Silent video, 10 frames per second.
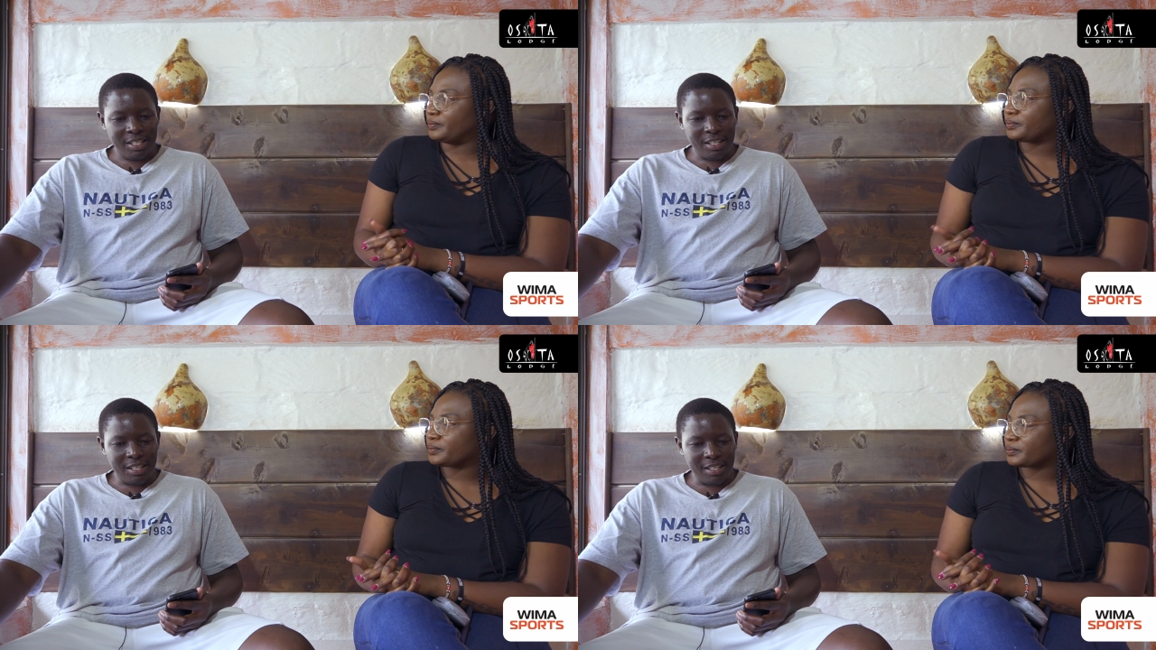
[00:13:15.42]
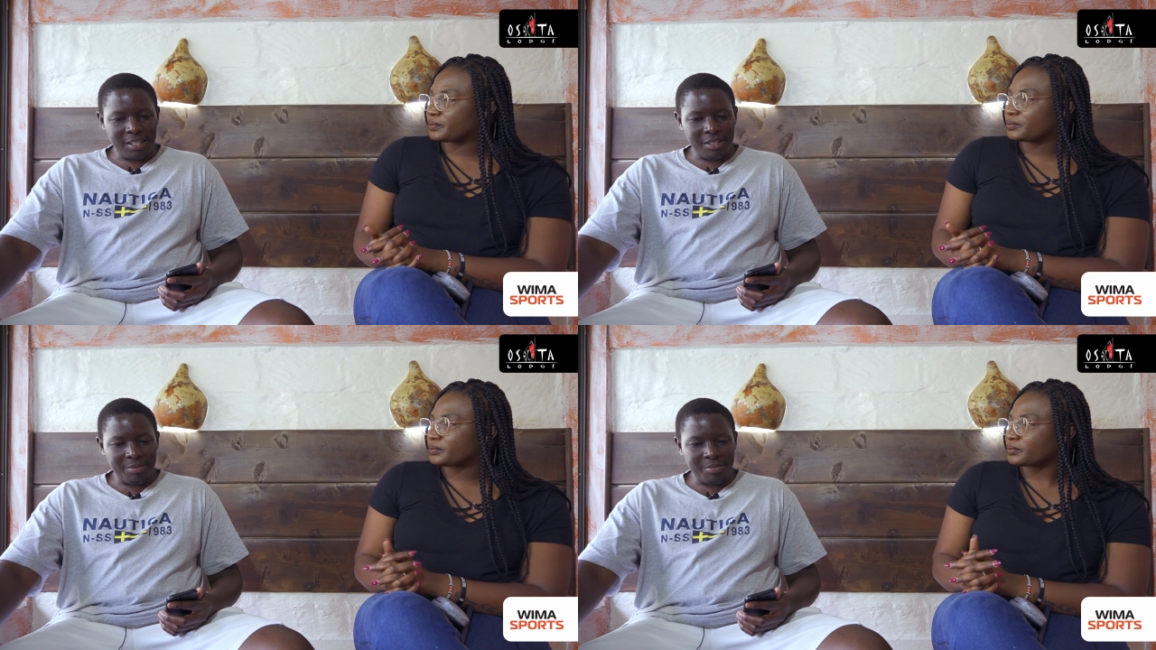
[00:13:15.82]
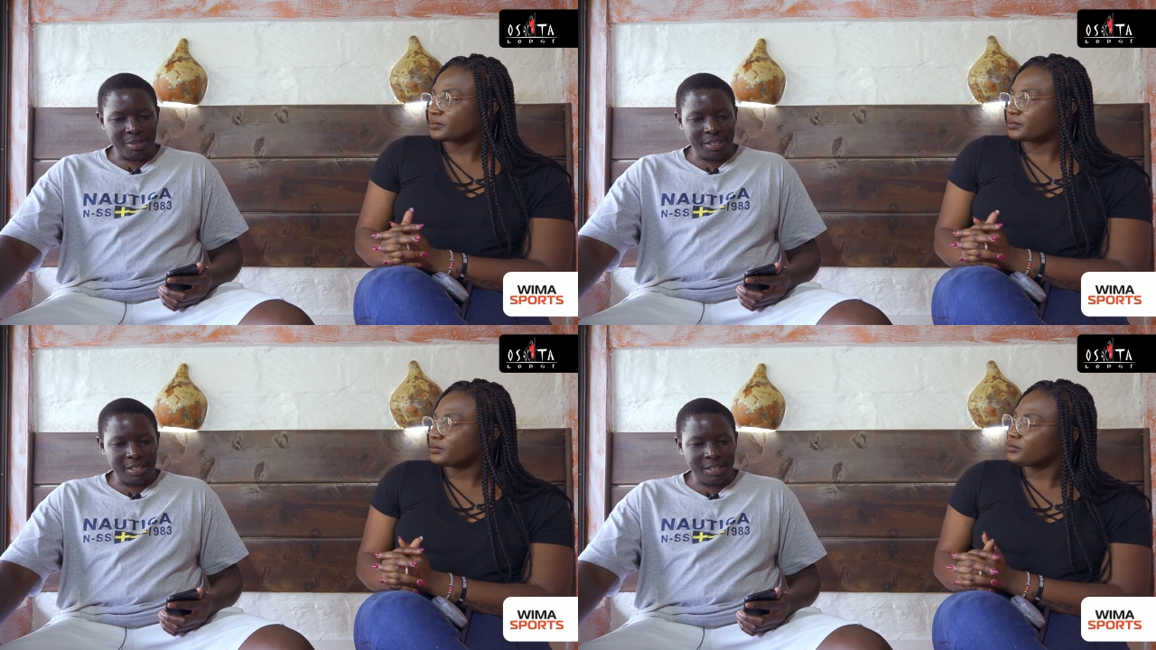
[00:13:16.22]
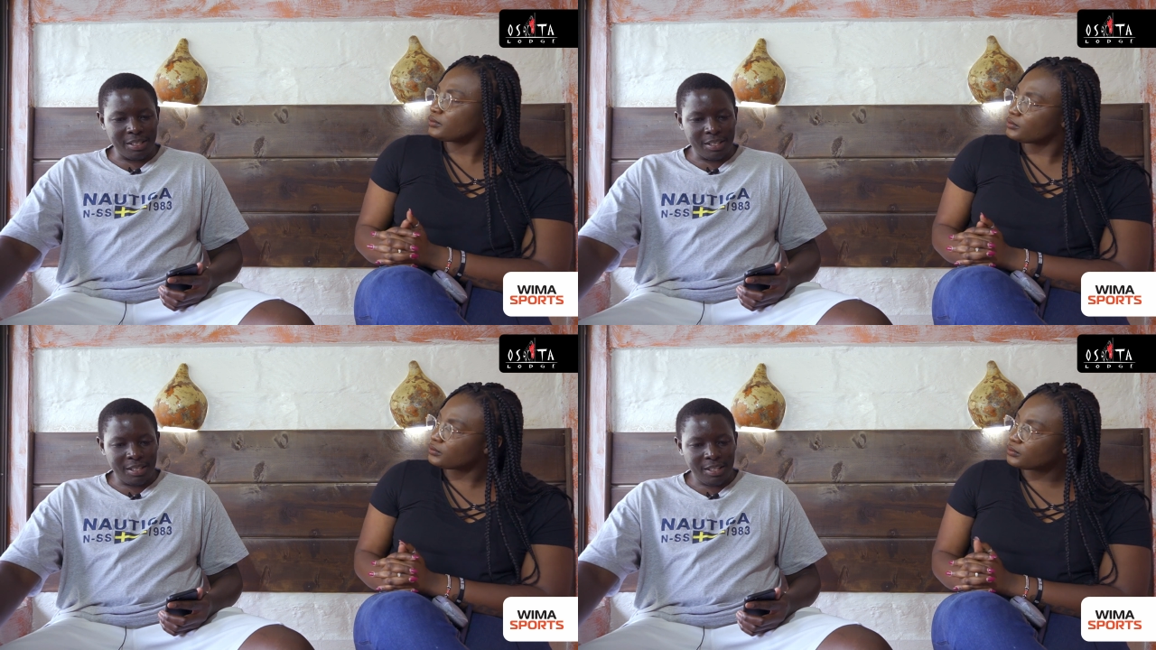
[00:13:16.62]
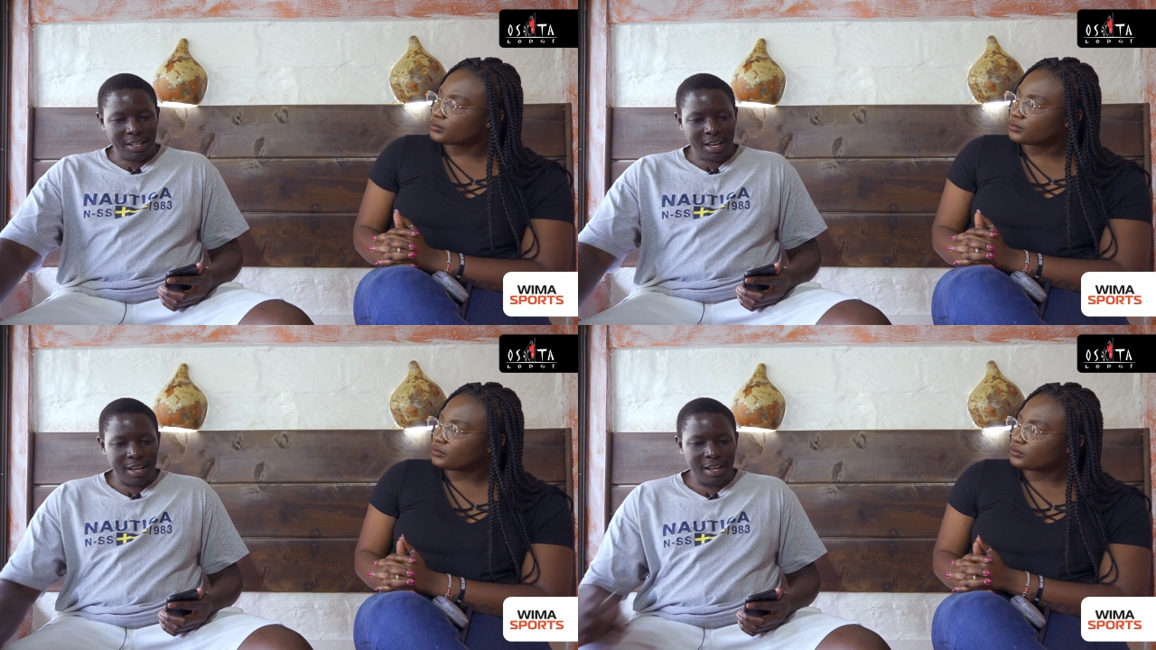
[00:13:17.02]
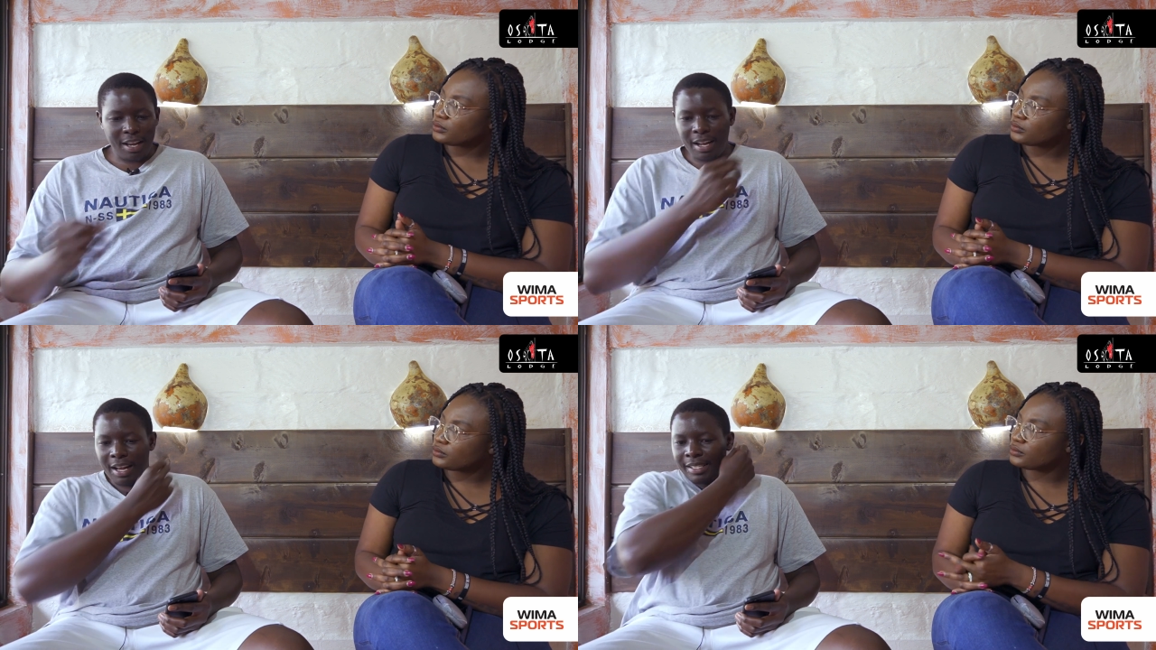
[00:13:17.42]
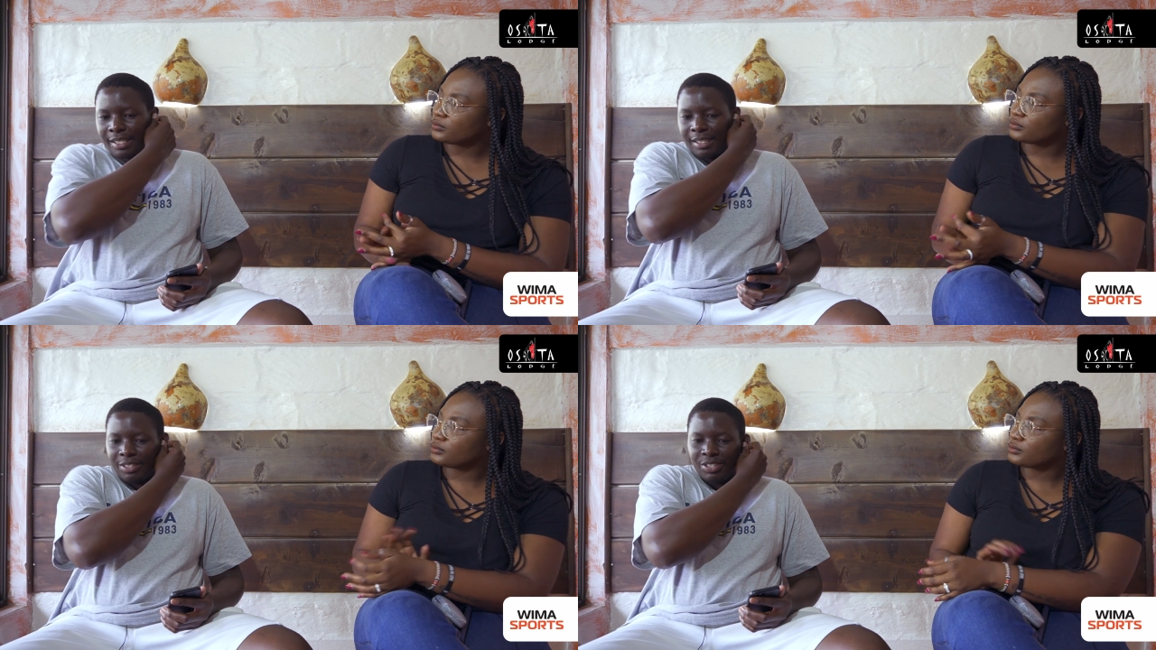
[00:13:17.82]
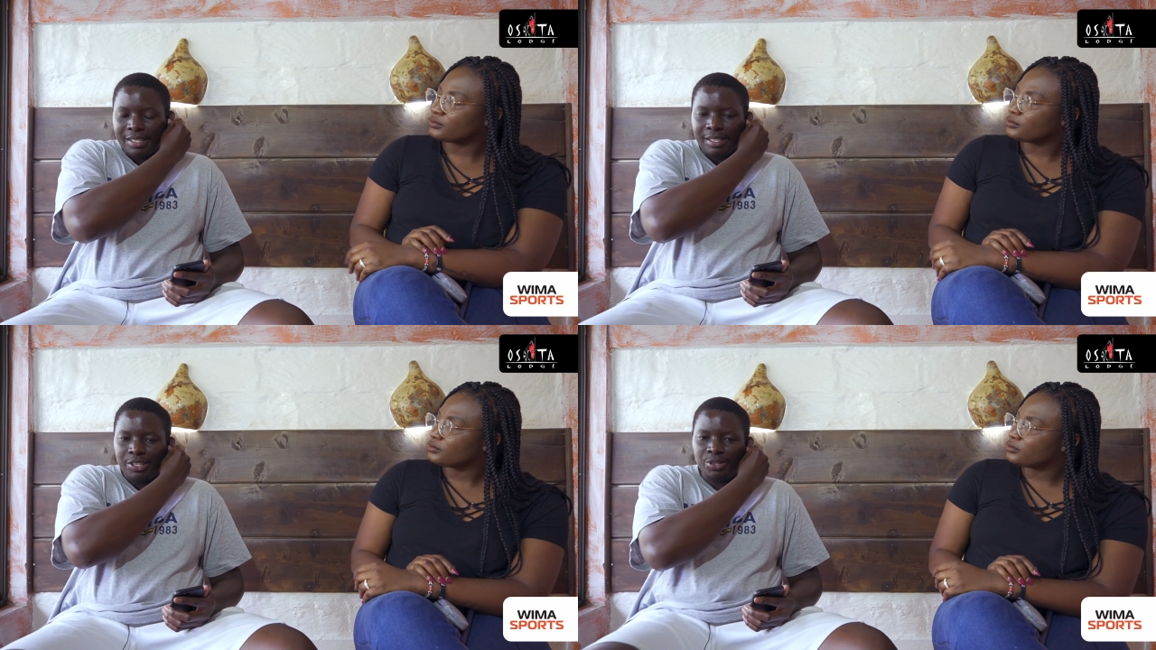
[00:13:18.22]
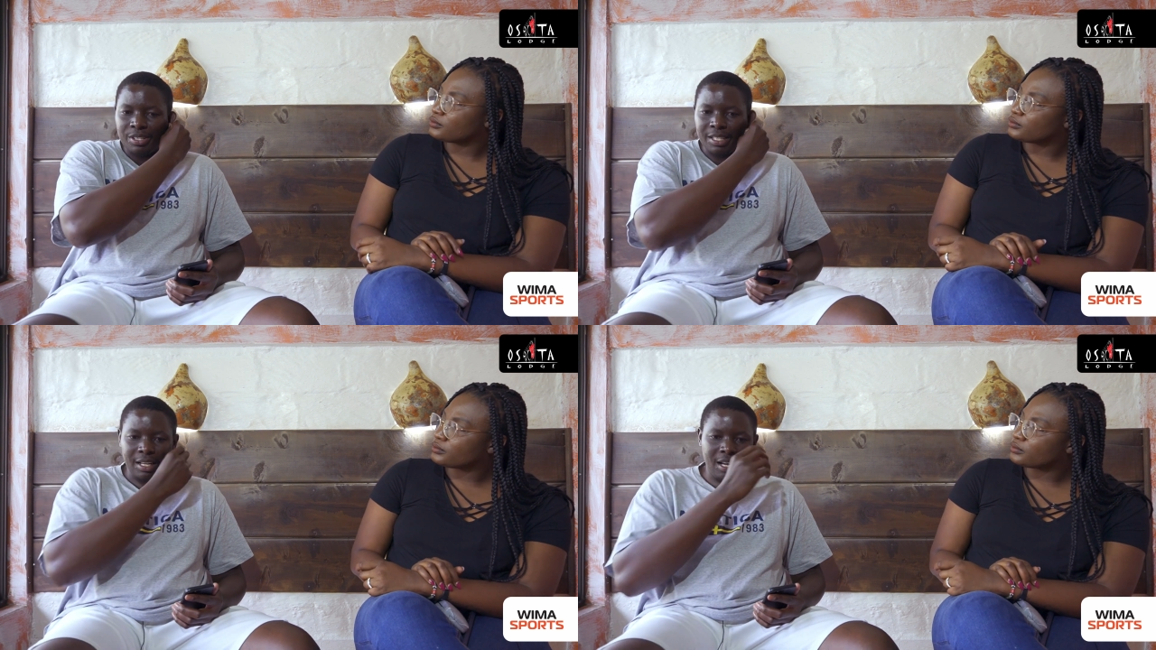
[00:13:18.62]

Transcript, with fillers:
Speaker 1: um, uh, I, I asked the transitioning,